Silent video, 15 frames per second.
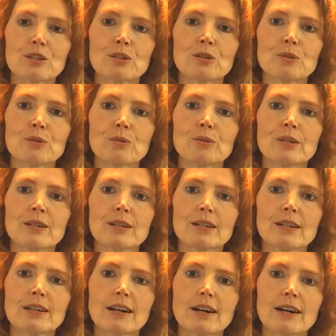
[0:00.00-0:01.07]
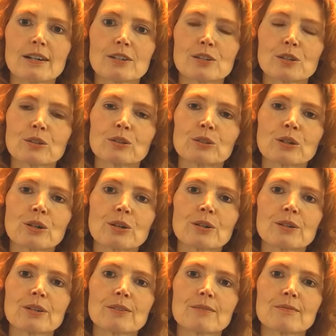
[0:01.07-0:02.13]
to do, to
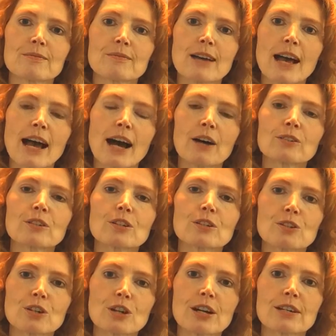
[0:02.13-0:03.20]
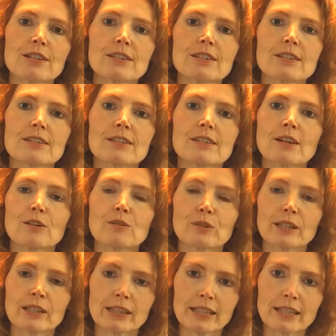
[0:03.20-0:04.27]
learn how to just
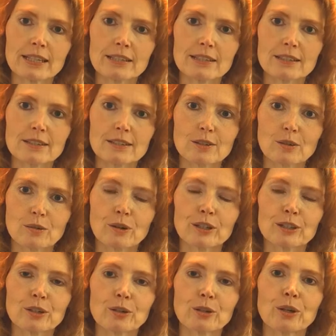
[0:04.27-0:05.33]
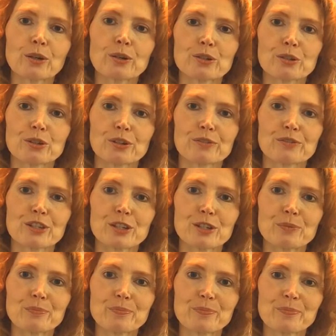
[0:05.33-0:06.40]
release what no longer serves you.
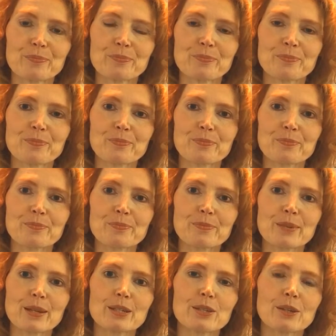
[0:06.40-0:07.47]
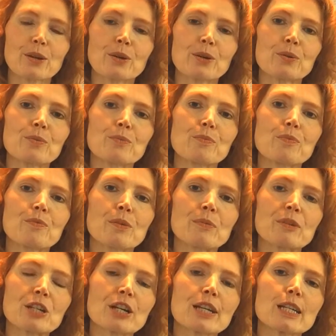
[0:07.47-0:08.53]
So from
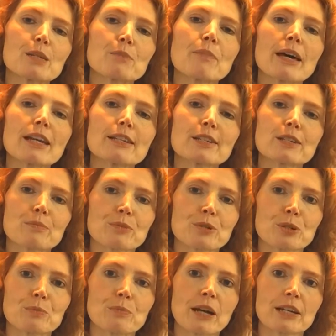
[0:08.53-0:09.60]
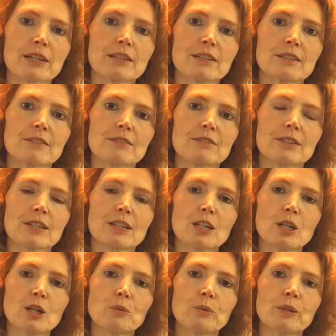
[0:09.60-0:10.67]
a Chinese medicine perspective,
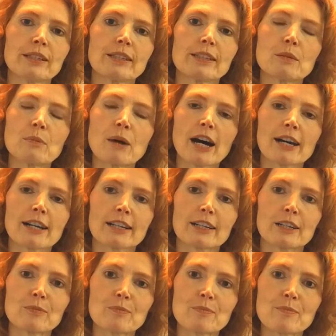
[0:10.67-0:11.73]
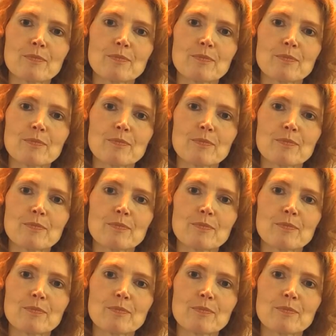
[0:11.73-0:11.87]
within the body,